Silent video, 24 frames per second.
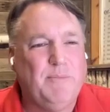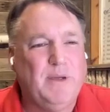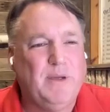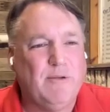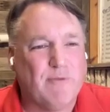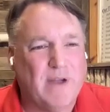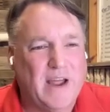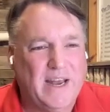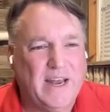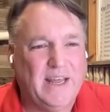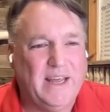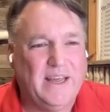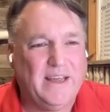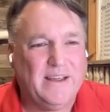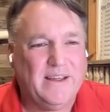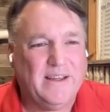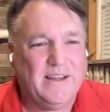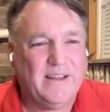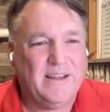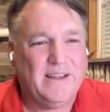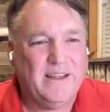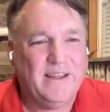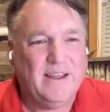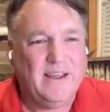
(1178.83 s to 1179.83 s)
to be ready.
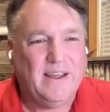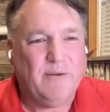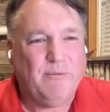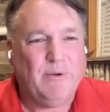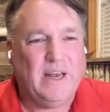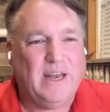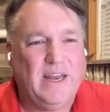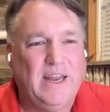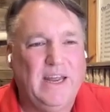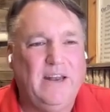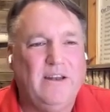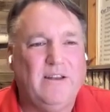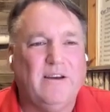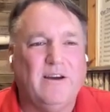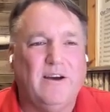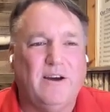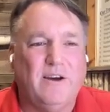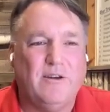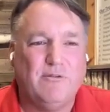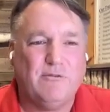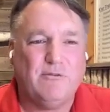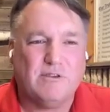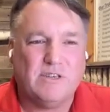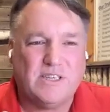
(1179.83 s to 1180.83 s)
We need to
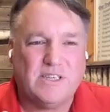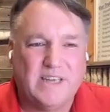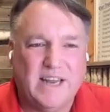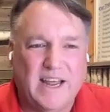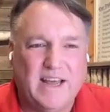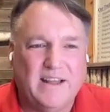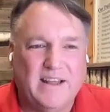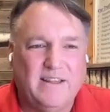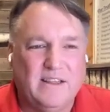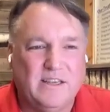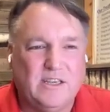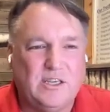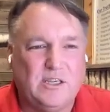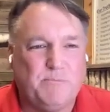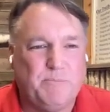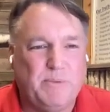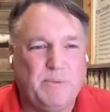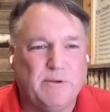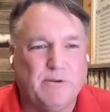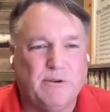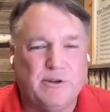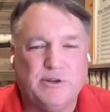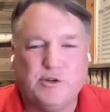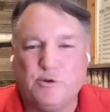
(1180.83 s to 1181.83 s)
understand this
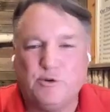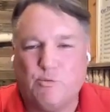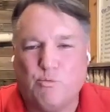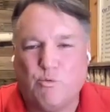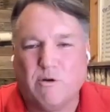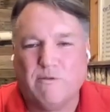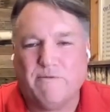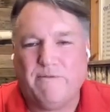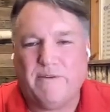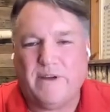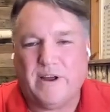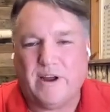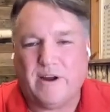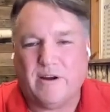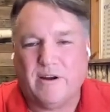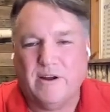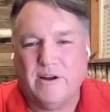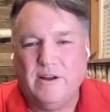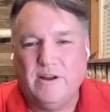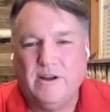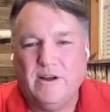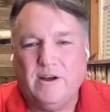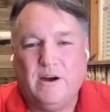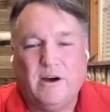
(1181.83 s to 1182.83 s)
spiritual warfare.
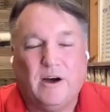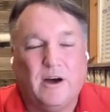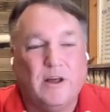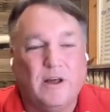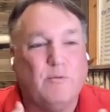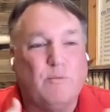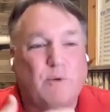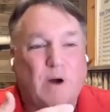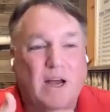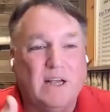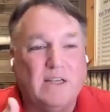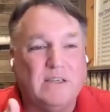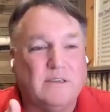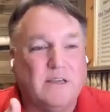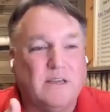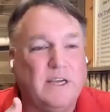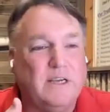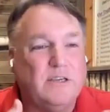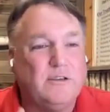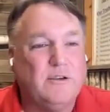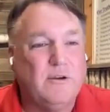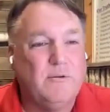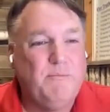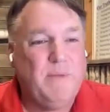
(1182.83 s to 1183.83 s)
Otherwise,
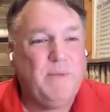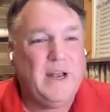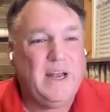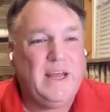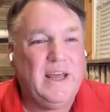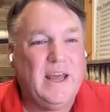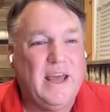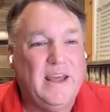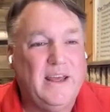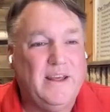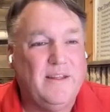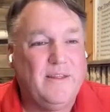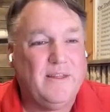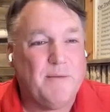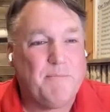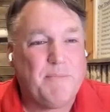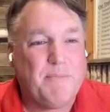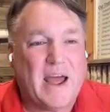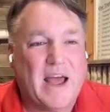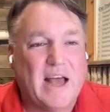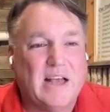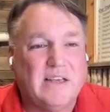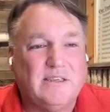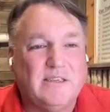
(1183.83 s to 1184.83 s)
like so many in the
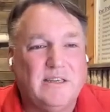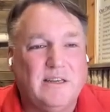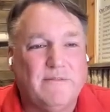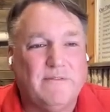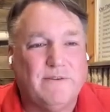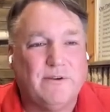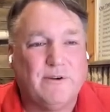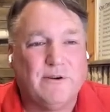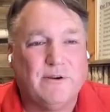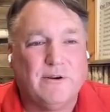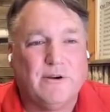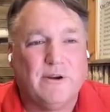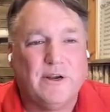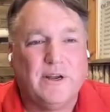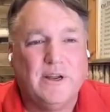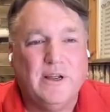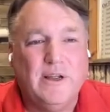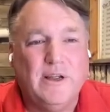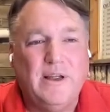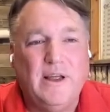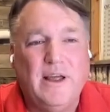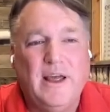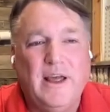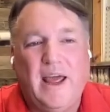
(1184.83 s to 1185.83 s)
past have heard,
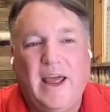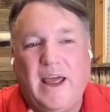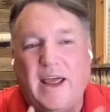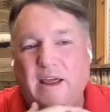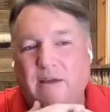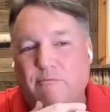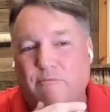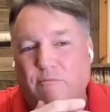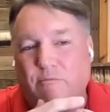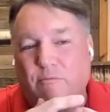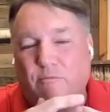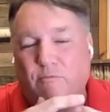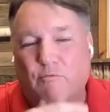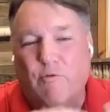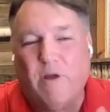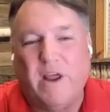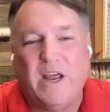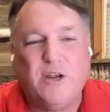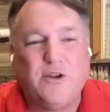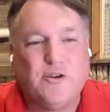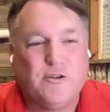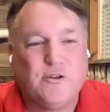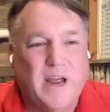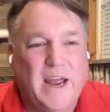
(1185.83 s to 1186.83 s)
hey,
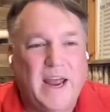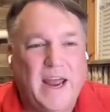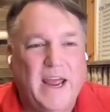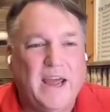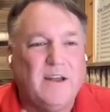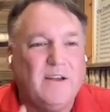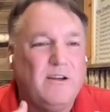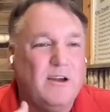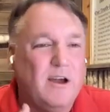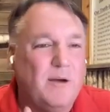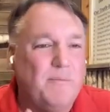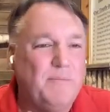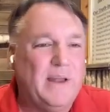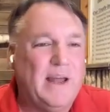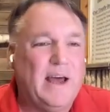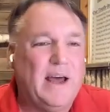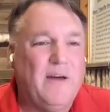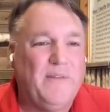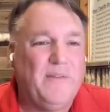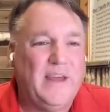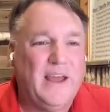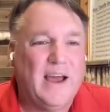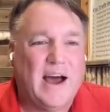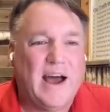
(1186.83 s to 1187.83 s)
raise your hand, come
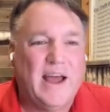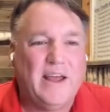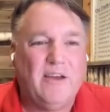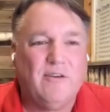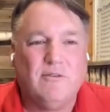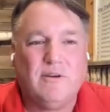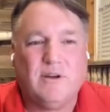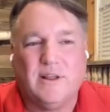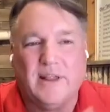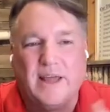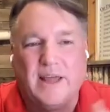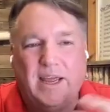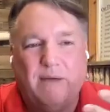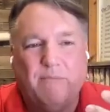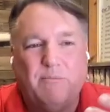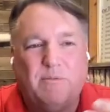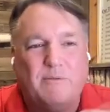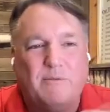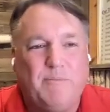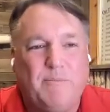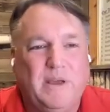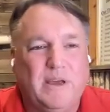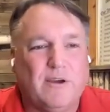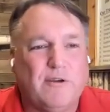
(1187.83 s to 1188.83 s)
down the aisle, claim
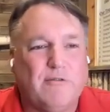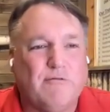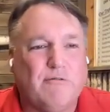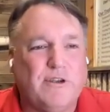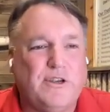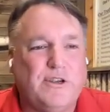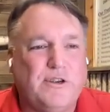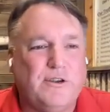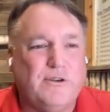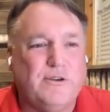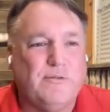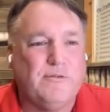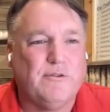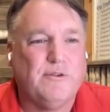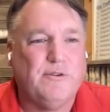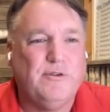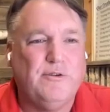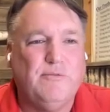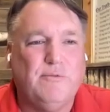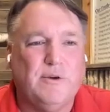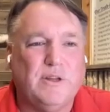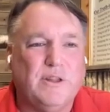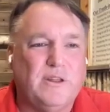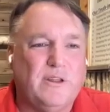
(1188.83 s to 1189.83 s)
to be a Christian, or
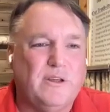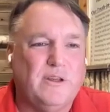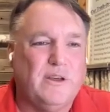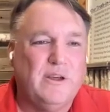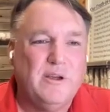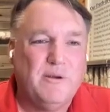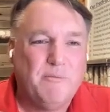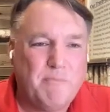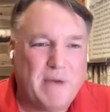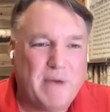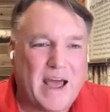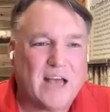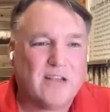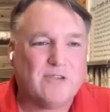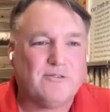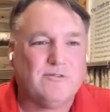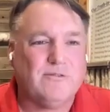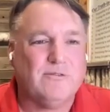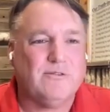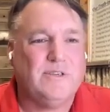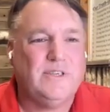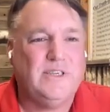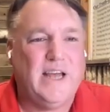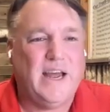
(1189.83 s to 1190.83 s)
do what the
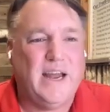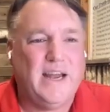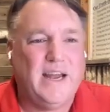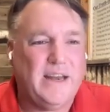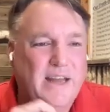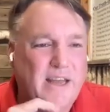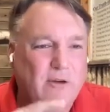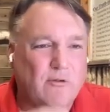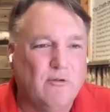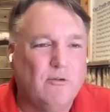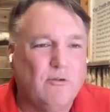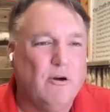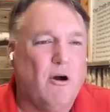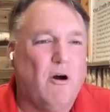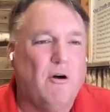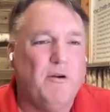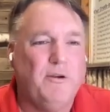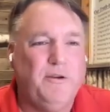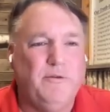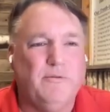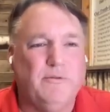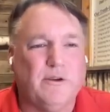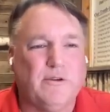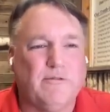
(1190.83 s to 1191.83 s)
pastor said, and he'll
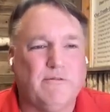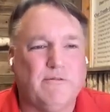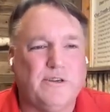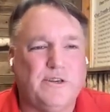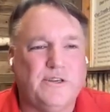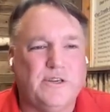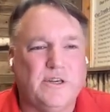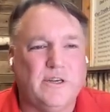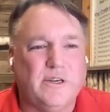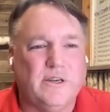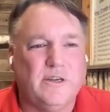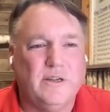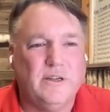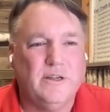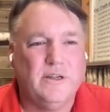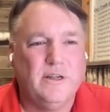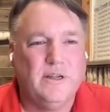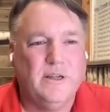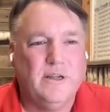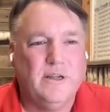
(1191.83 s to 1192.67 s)
call you a Christian.